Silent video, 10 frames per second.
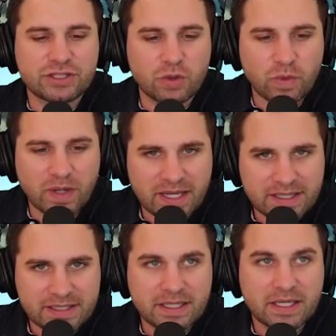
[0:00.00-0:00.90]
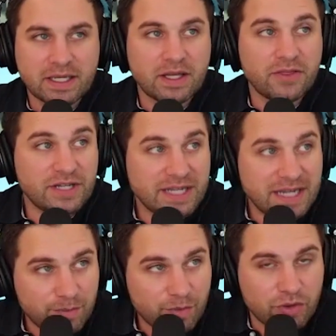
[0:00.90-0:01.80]
HOA, the
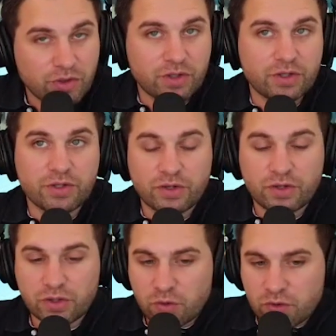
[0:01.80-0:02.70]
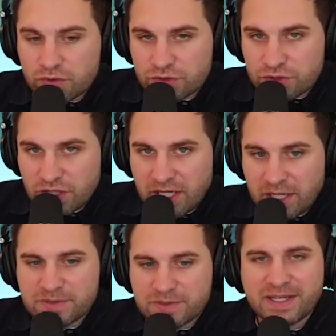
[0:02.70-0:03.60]
neighborhood, the local
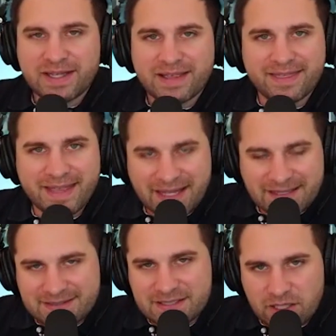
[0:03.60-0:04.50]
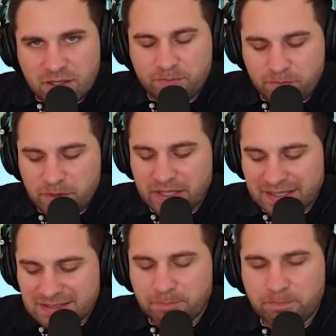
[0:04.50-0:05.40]
shops? That's a
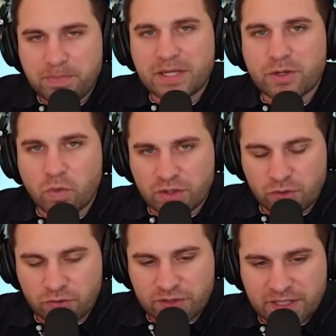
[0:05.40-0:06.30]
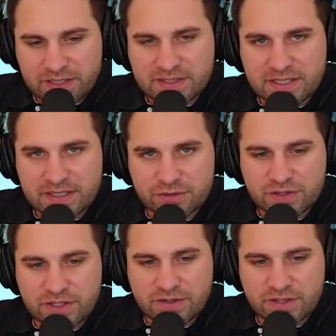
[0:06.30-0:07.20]
that's a big one over the next 10 years
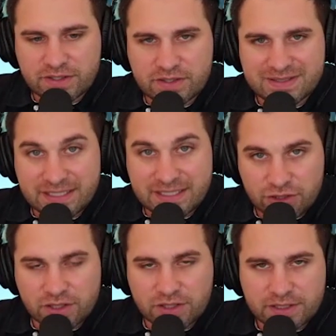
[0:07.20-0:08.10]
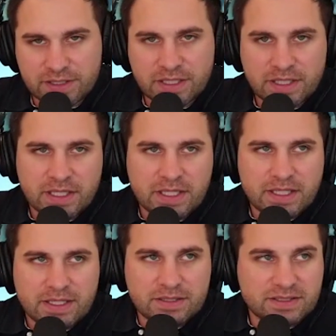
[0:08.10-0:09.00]
that I think digitally
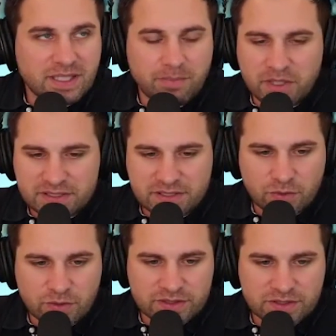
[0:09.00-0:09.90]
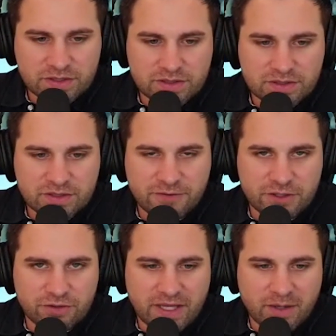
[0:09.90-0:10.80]
it, somebody's going to to
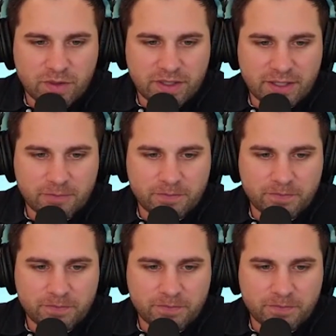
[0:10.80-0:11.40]
figure that one out.